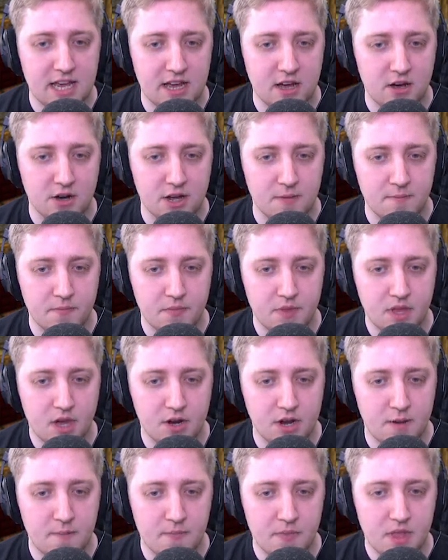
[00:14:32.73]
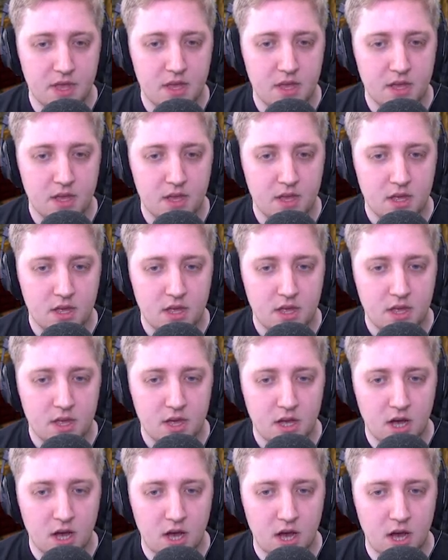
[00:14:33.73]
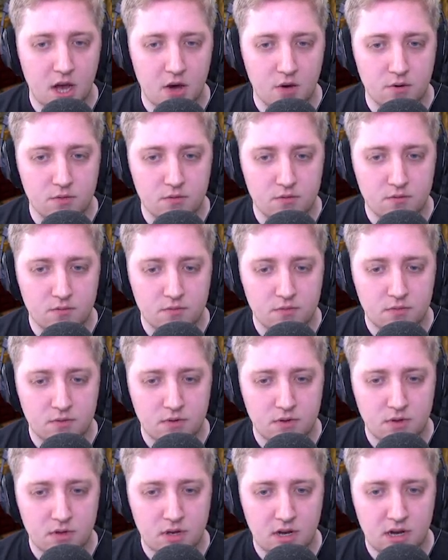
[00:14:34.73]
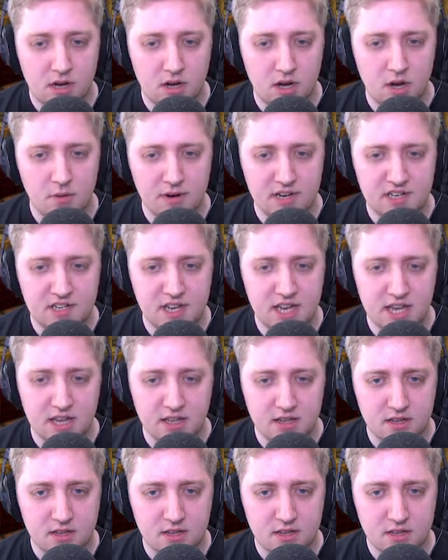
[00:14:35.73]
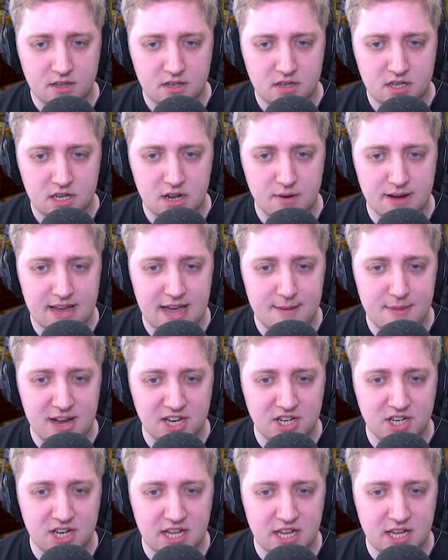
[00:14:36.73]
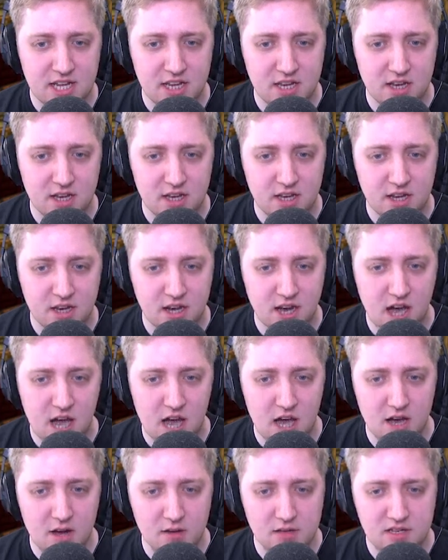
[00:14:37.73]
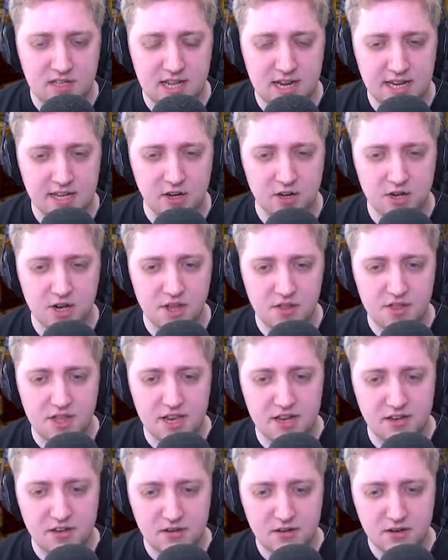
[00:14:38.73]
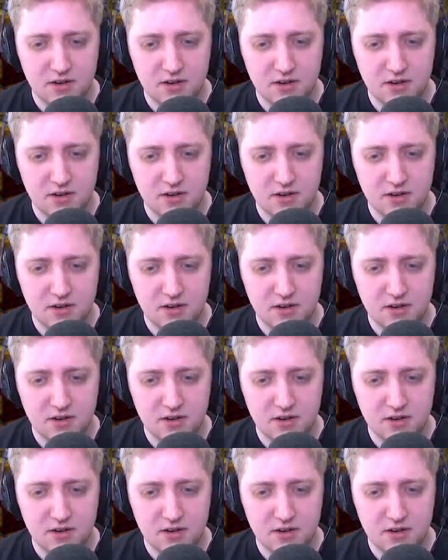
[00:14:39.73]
here. Hold on, hold on. Oh. Oh, I see. So now I am actually standing on nothing.